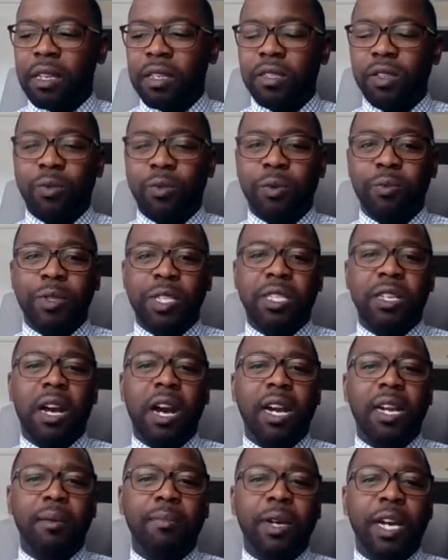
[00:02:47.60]
So when we
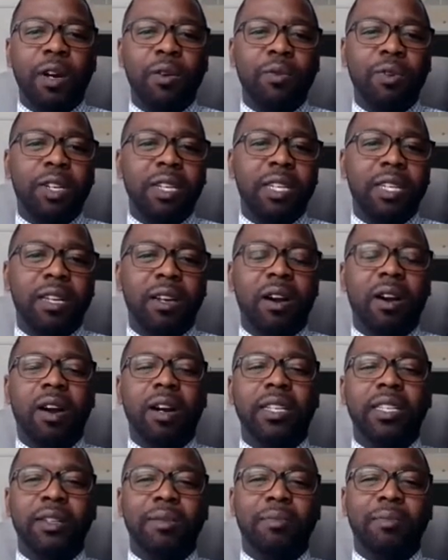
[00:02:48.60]
talk about working
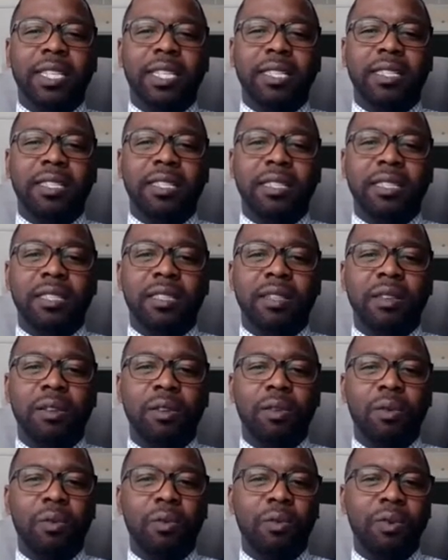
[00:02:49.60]
on your business,
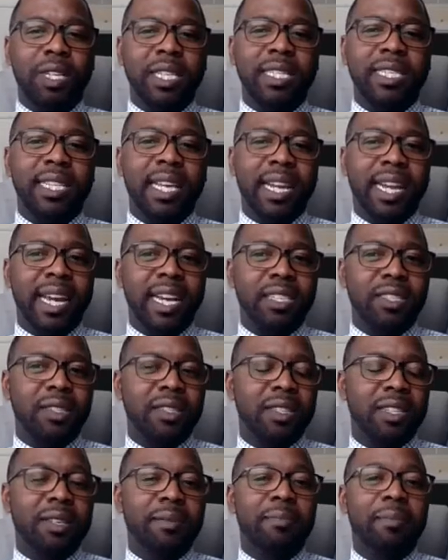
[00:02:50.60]
what does that
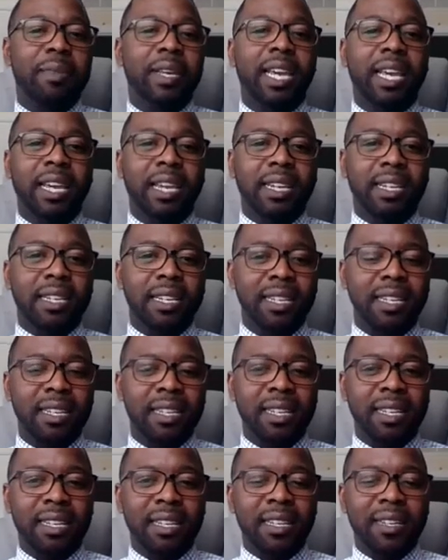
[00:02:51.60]
actually mean,
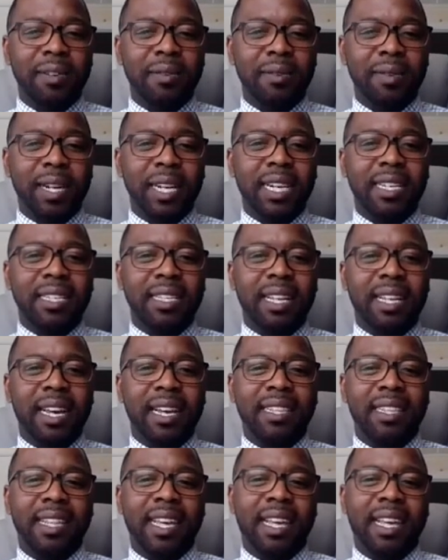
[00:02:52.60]
right?
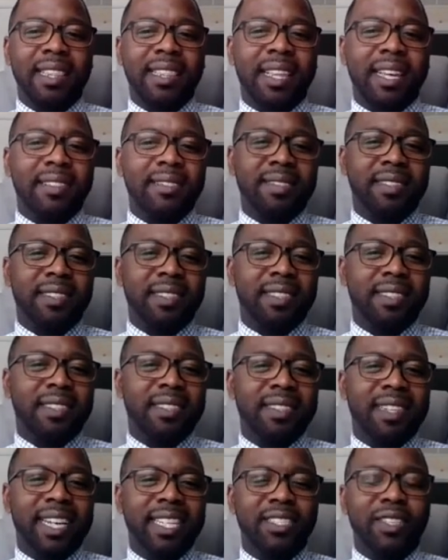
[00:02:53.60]

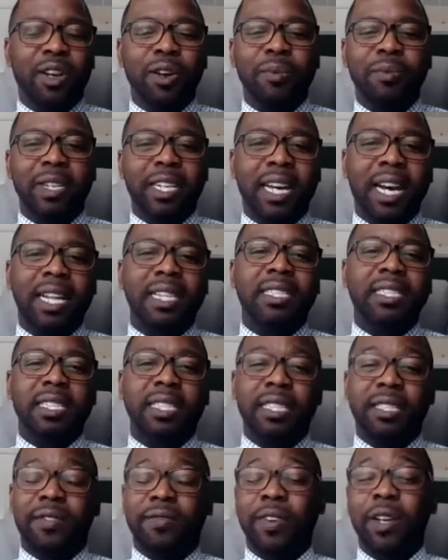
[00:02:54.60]
That
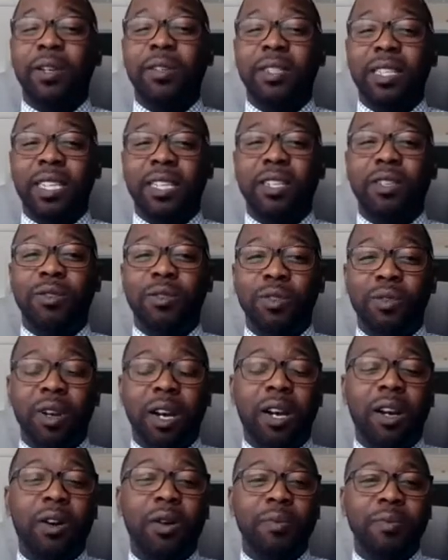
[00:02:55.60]
terminology is fairly new, so
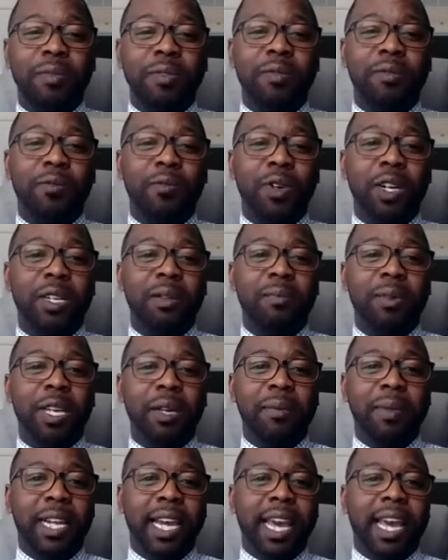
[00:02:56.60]
I hope we want to be
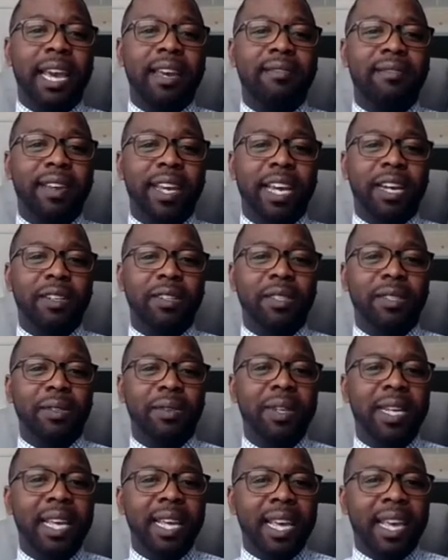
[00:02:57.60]
able to add
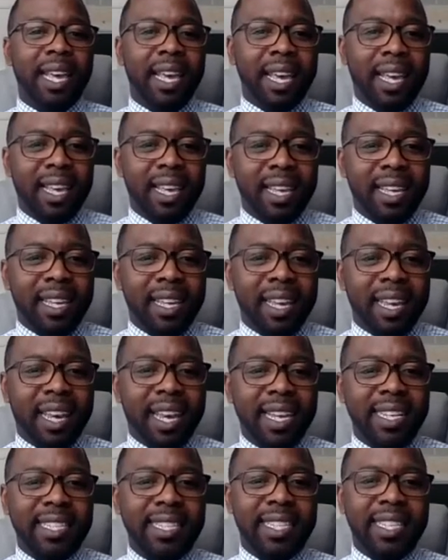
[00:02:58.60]
value.
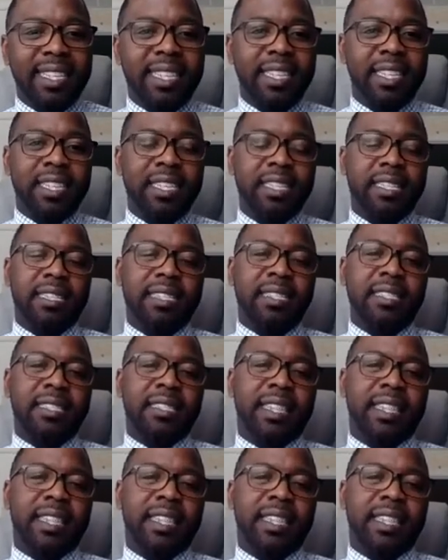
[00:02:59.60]
Hey, Cynthia, good.